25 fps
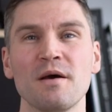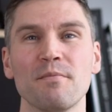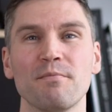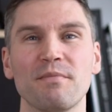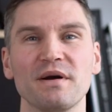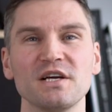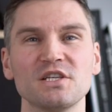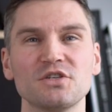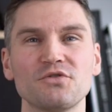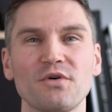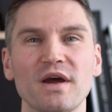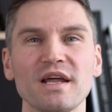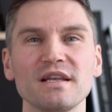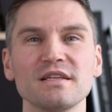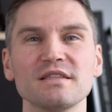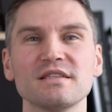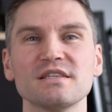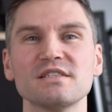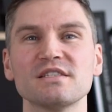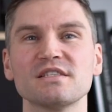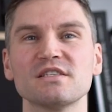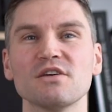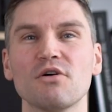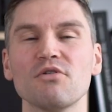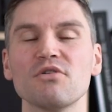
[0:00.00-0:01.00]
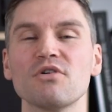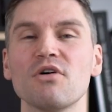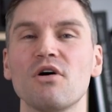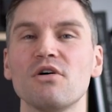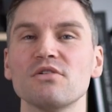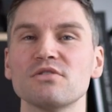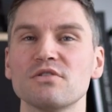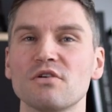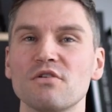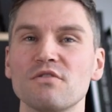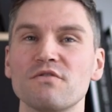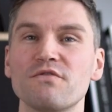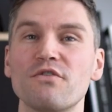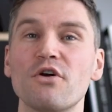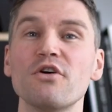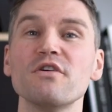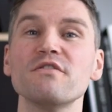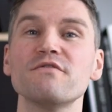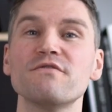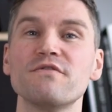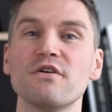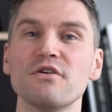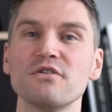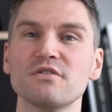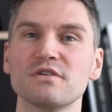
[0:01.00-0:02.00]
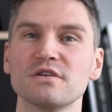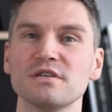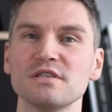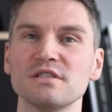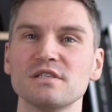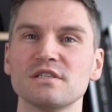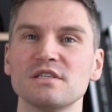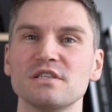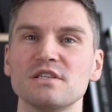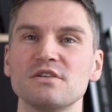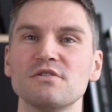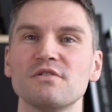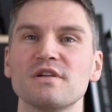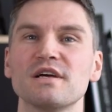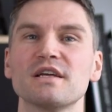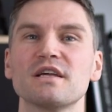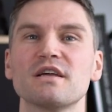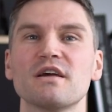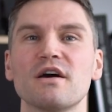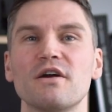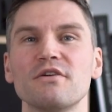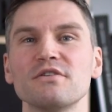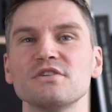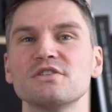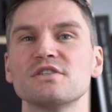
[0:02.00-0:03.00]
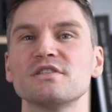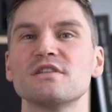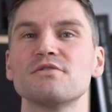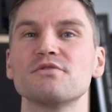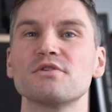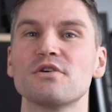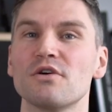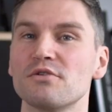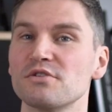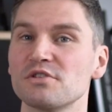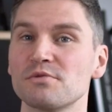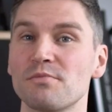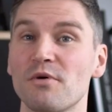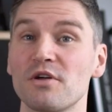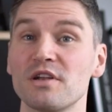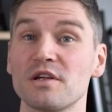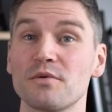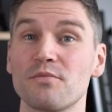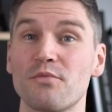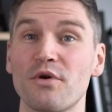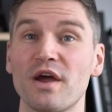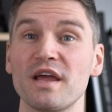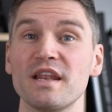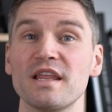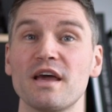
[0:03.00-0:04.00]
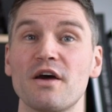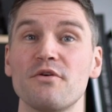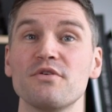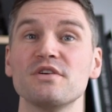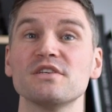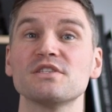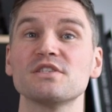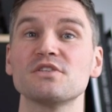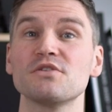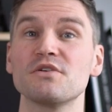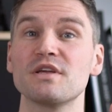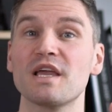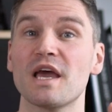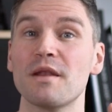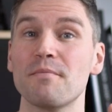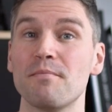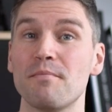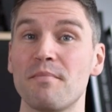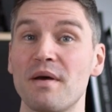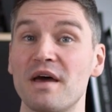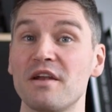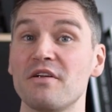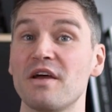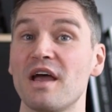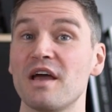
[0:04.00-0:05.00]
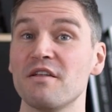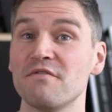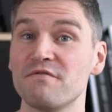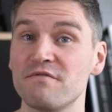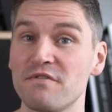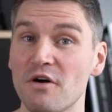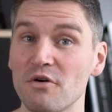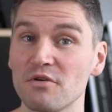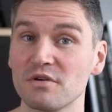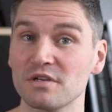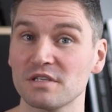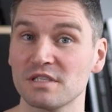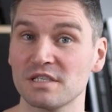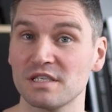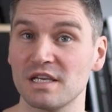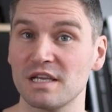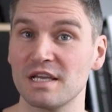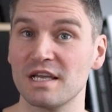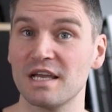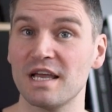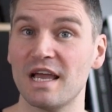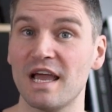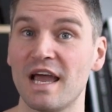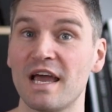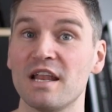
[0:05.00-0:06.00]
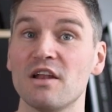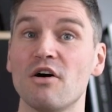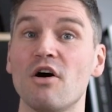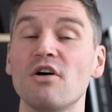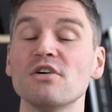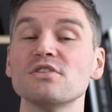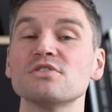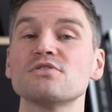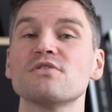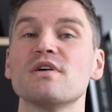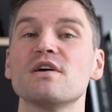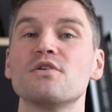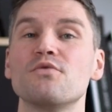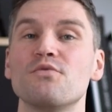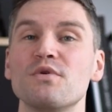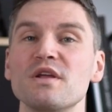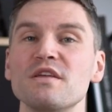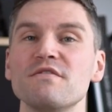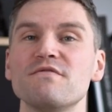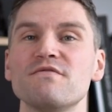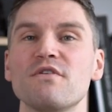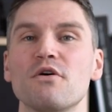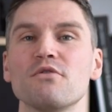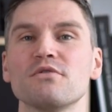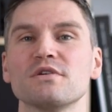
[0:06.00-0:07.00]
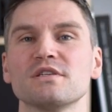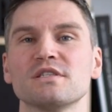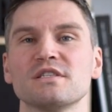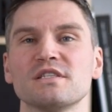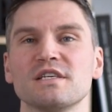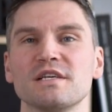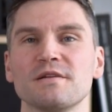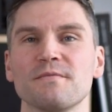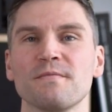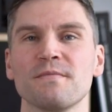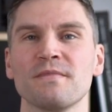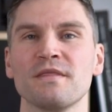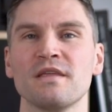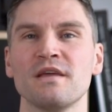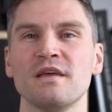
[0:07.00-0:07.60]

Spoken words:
By training this so-called overt focus, you'll encourage the corresponding brain areas to get better at focusing and also at refocusing.